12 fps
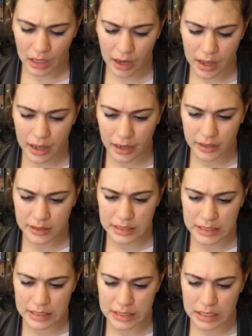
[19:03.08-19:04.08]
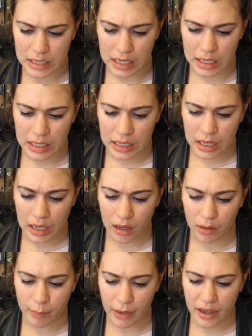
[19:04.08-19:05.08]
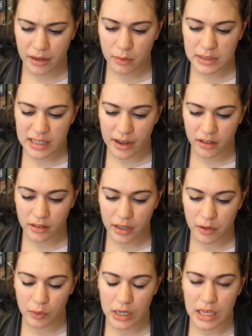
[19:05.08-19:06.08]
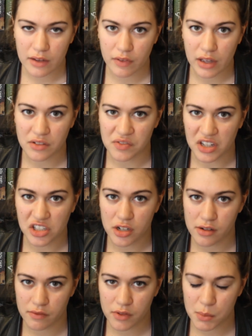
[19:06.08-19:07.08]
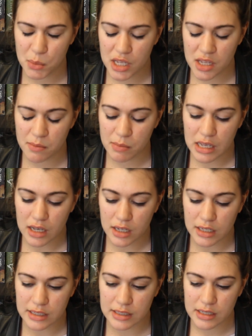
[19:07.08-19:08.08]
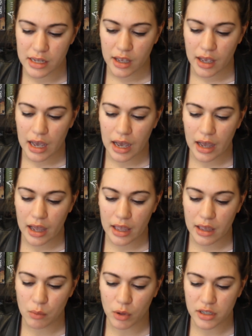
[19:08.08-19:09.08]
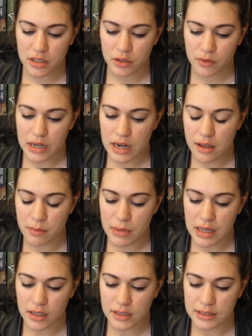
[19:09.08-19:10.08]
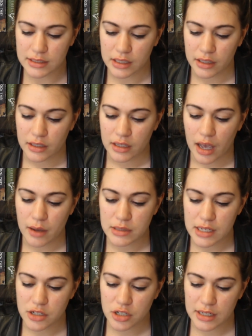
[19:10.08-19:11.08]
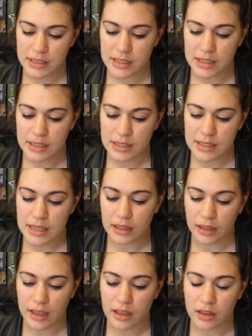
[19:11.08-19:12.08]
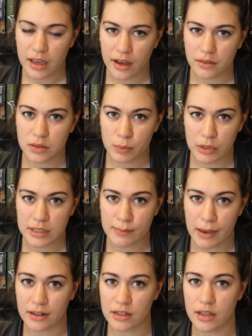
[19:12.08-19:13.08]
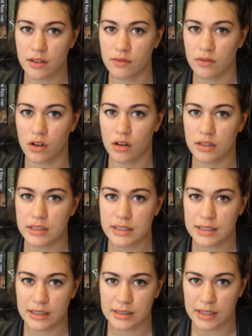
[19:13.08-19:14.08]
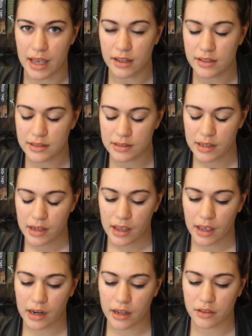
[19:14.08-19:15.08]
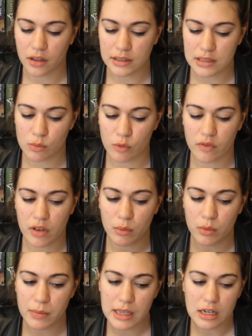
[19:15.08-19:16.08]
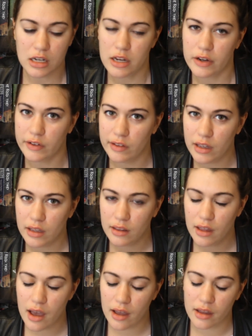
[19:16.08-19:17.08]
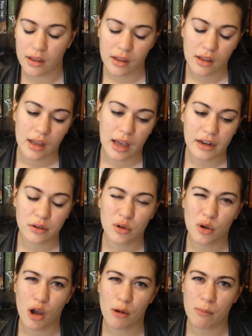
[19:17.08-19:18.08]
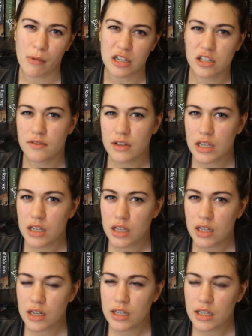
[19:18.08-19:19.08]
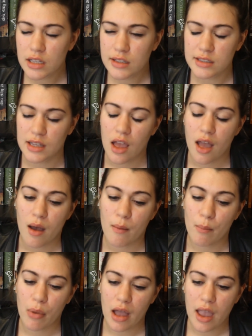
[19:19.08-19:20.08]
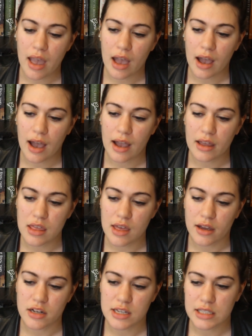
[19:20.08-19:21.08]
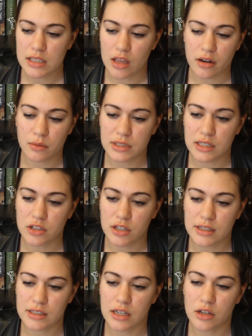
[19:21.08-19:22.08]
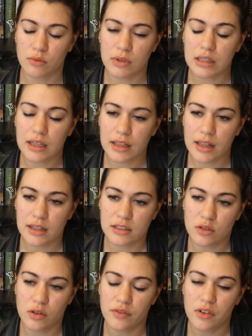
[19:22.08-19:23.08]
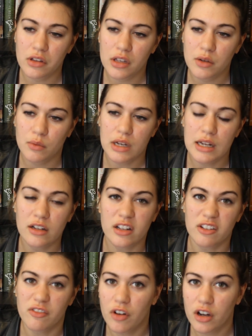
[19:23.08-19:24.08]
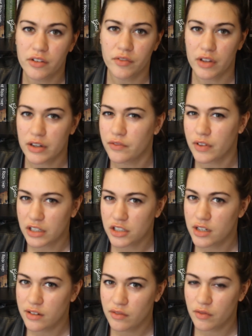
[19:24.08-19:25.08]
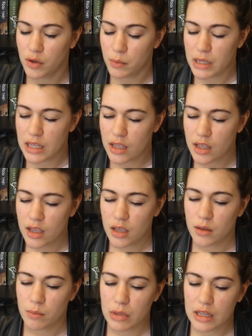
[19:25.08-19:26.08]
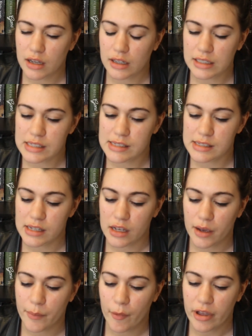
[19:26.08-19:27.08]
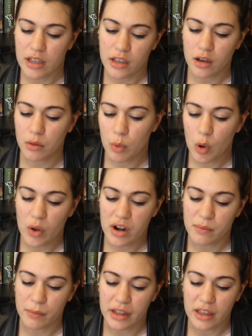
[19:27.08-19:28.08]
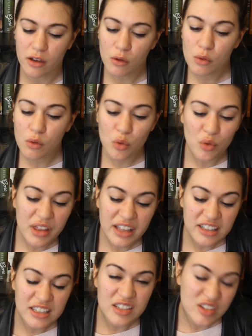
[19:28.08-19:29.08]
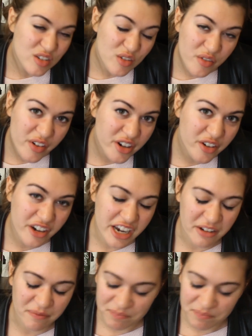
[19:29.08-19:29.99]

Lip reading: And it was kind of like reading fan fiction for me because I wanted to read it because I was interested to see Lang Leav's perspective on success, and I thought some of it would be in here like that. I don't know how much of it is, but I just thought it was interesting to read like that, so it felt like reading like fun fan fiction for me because I'm like a young poet and I'm like, ooh, like this is a fun read.